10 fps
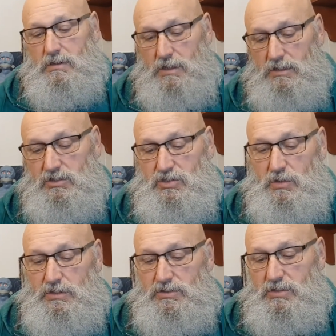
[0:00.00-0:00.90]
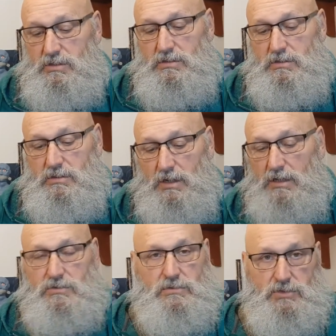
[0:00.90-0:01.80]
Industries,
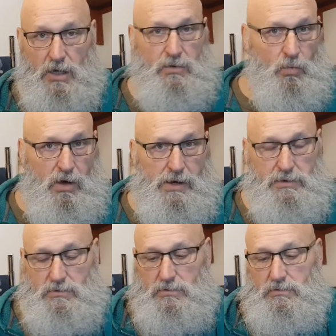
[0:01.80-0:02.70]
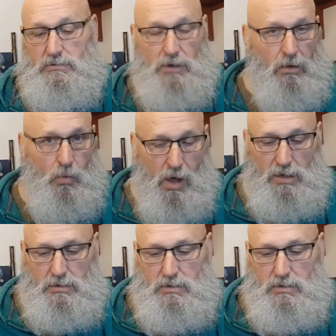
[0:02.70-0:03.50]
not Dongwon, Dongwon,